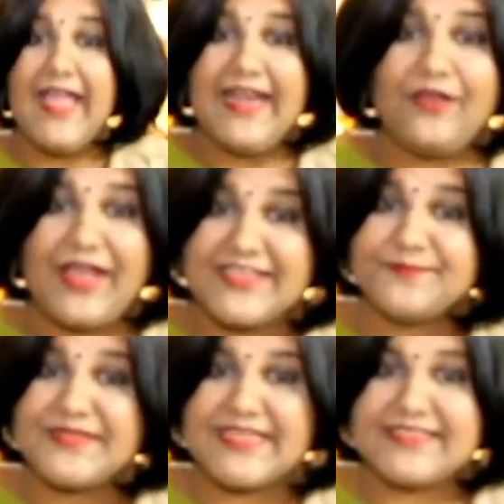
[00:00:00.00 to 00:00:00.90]
Now,
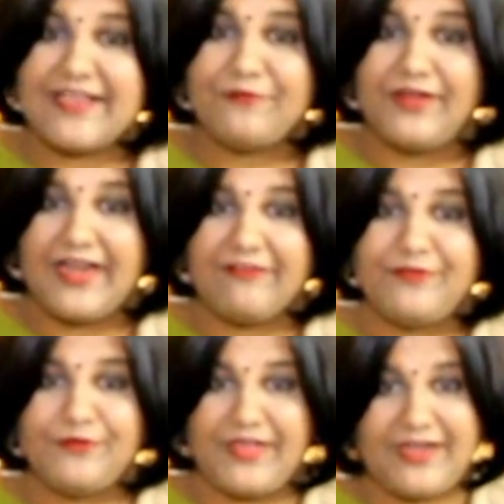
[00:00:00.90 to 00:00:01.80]
as much as I would
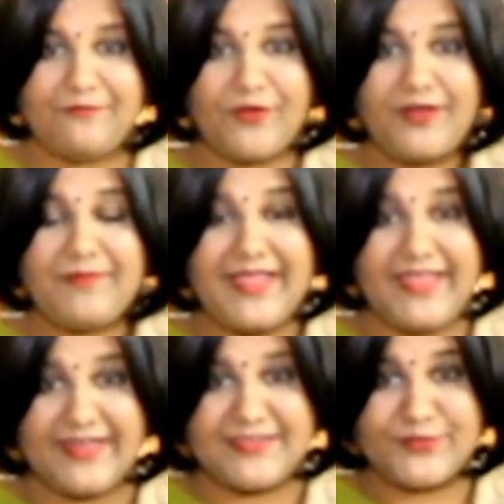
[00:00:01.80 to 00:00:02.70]
love to involve my
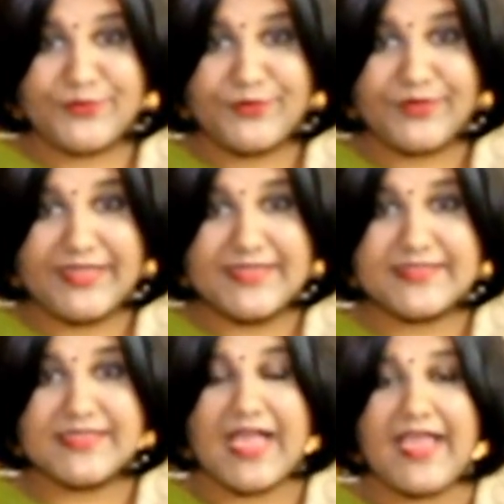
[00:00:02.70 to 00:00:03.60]
kids to do
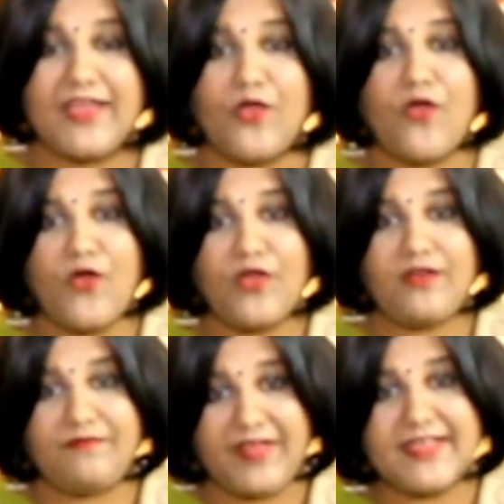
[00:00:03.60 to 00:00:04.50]
this, I
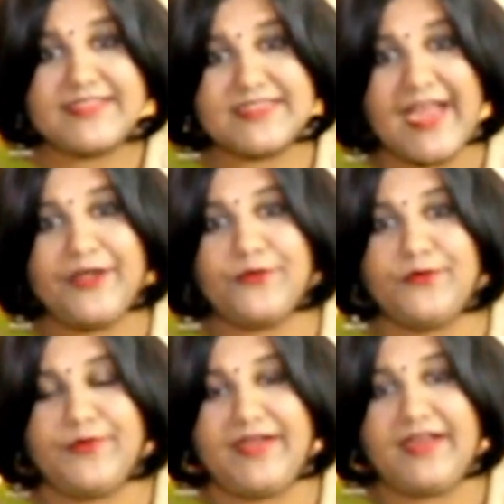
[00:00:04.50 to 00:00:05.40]
always try to
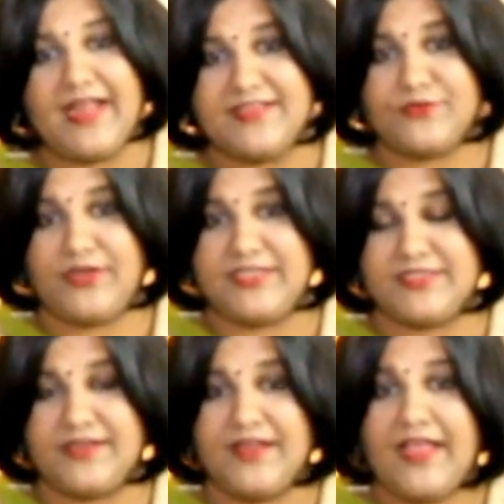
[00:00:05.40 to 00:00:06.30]
do it in
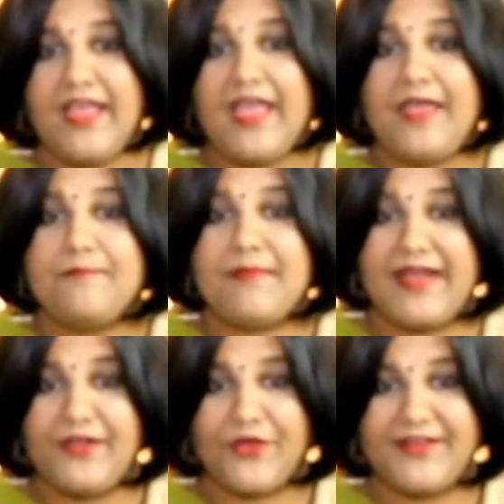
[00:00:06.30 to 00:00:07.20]
isolation.
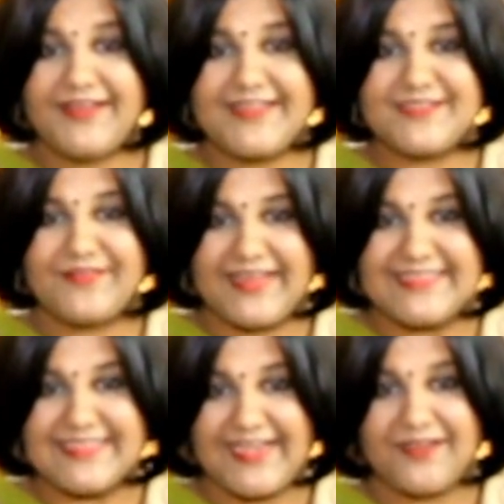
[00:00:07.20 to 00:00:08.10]
My daughter is very
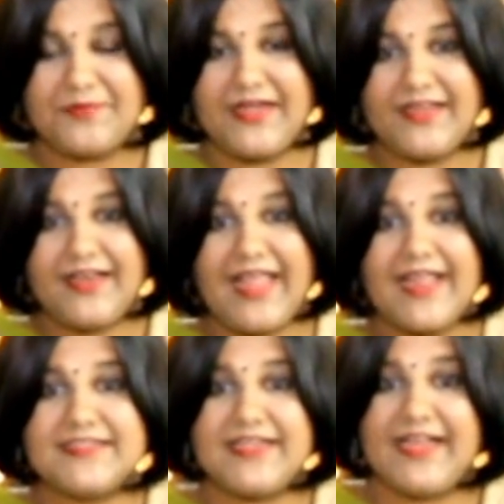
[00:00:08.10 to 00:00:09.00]
sentimental
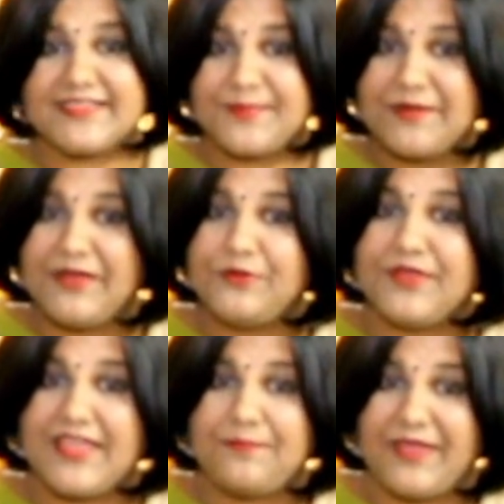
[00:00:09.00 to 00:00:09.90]
and she'll expect me
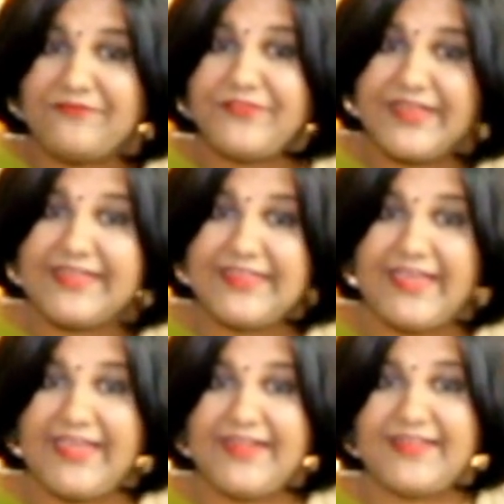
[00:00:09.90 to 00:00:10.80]
to keep
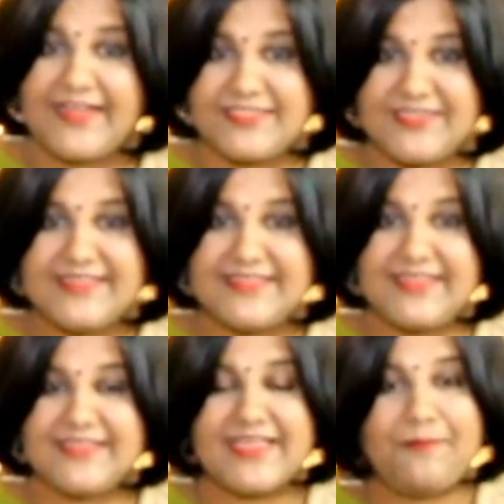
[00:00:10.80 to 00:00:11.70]
everything that she
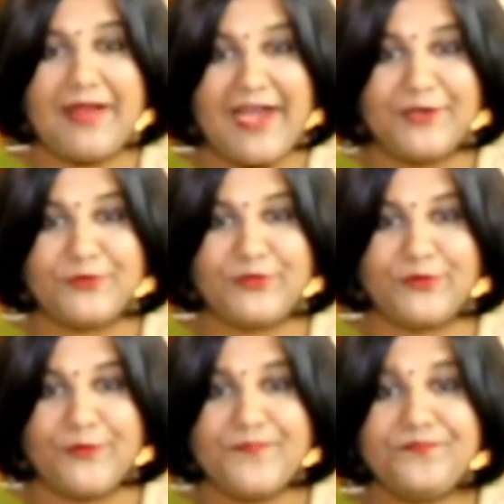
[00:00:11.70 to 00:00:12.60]
sees I plan to
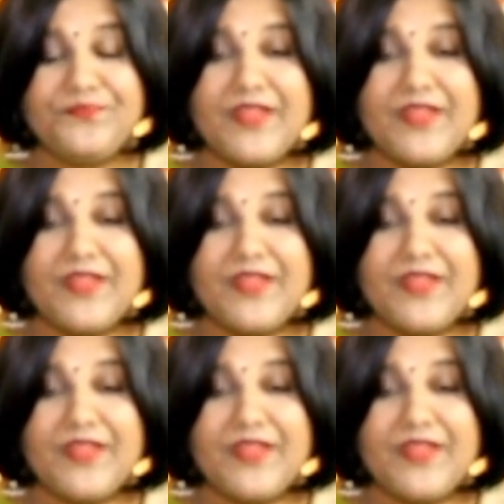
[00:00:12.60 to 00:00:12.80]
throw.